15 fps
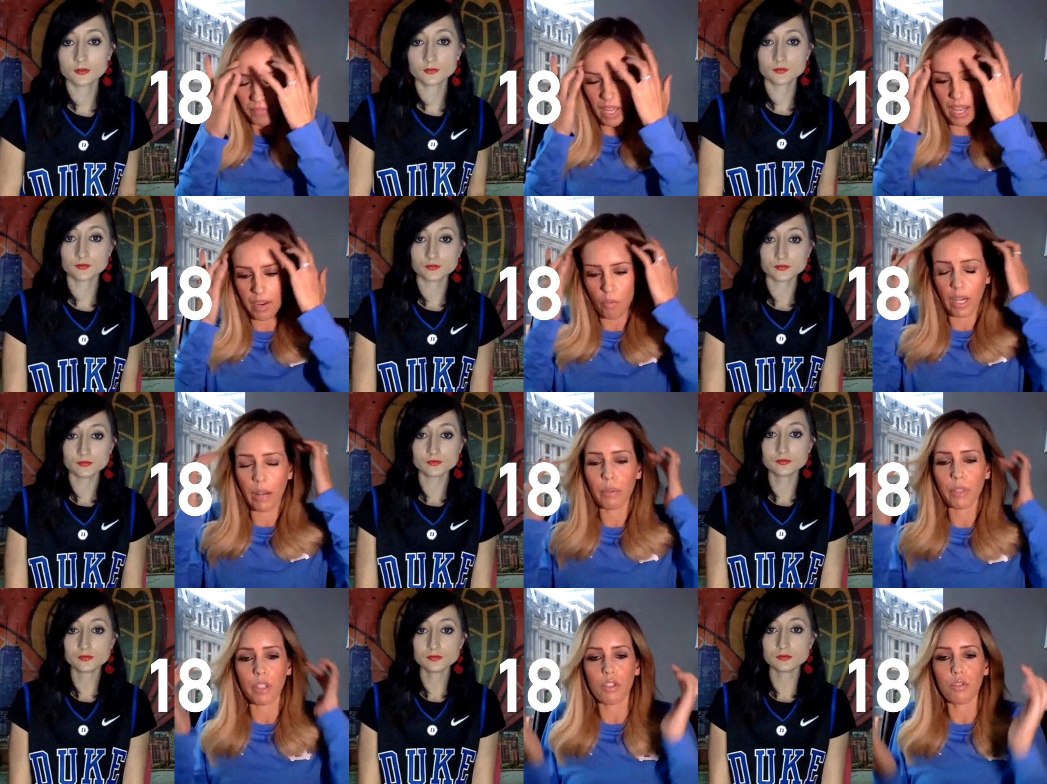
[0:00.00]
Speaker 1: And when
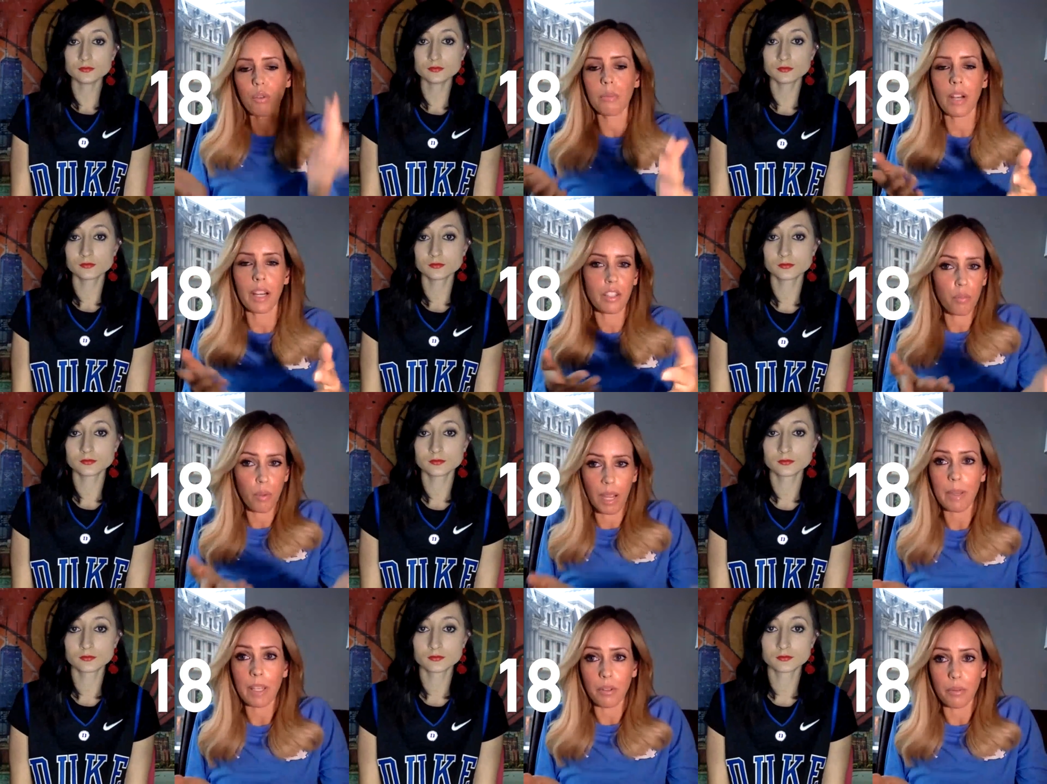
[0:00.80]
I was a swimmer, I
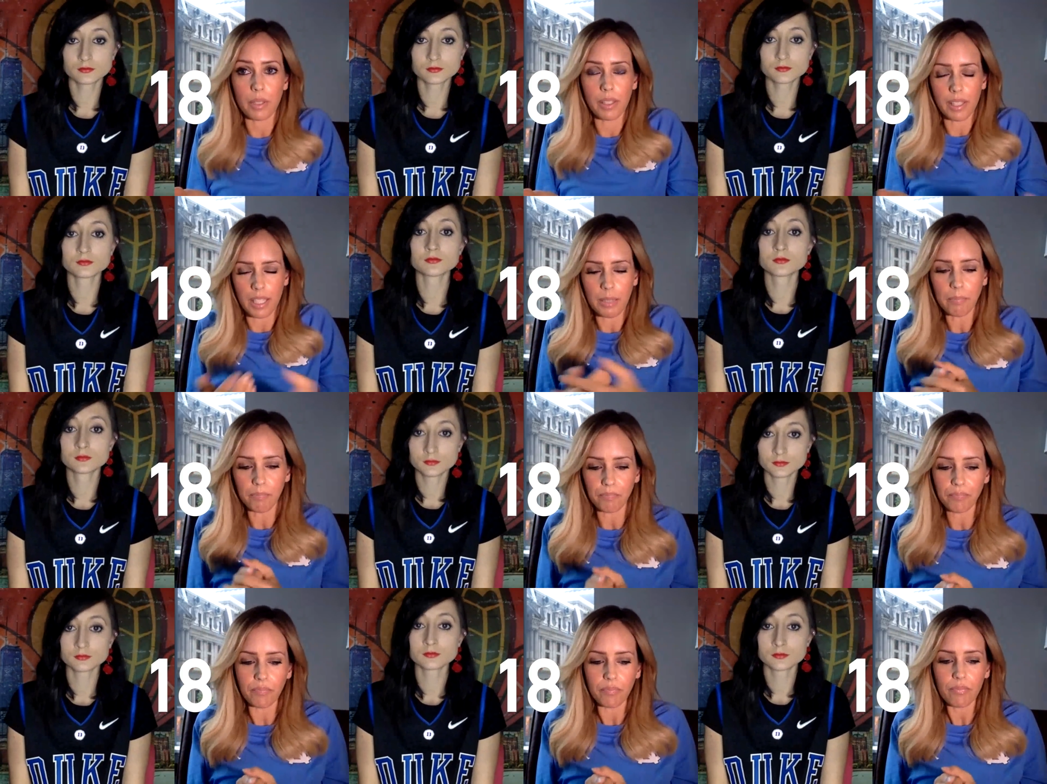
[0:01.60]
swam at UNC.
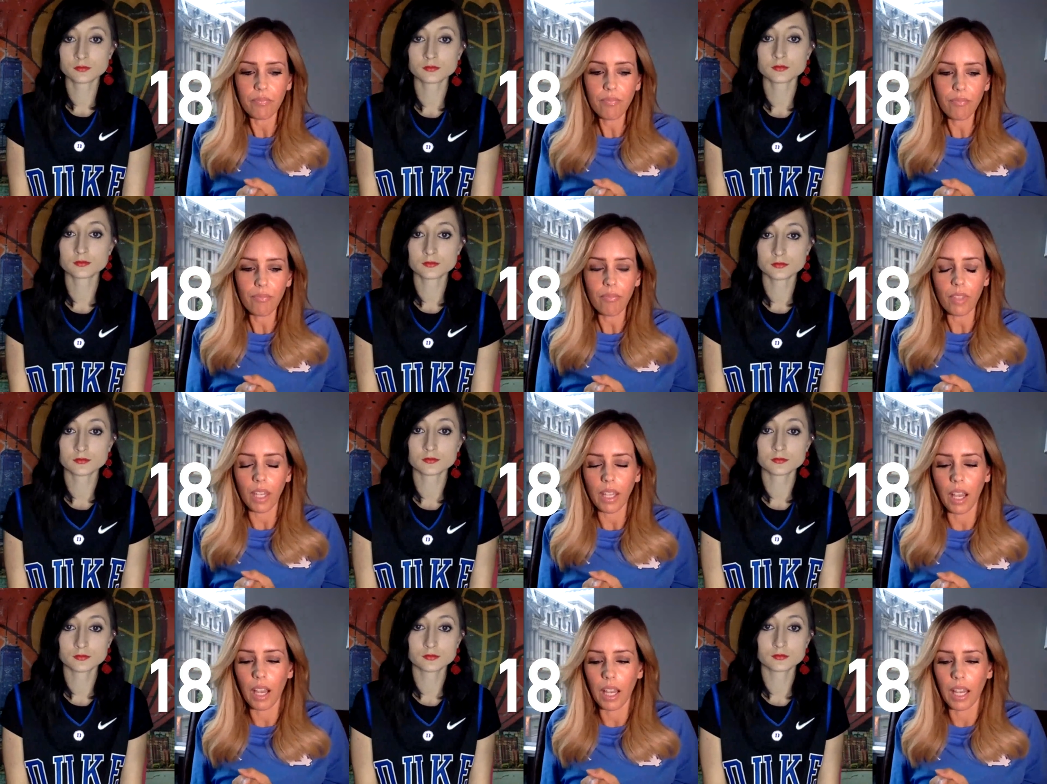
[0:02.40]

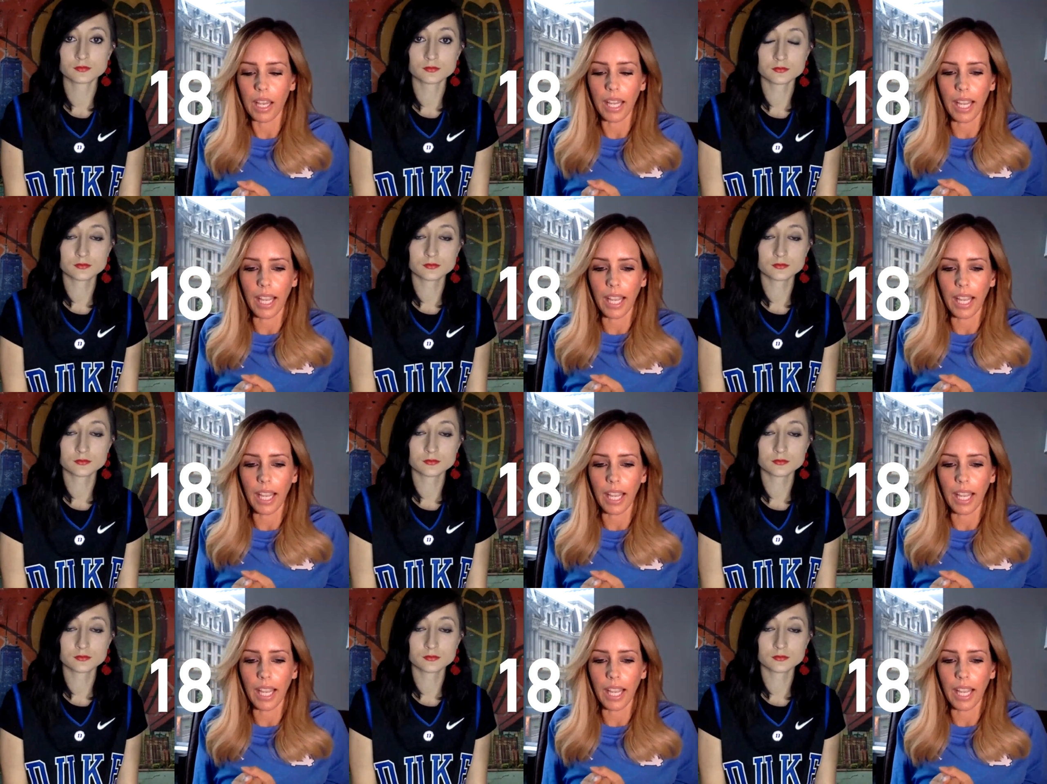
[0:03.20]
Uh,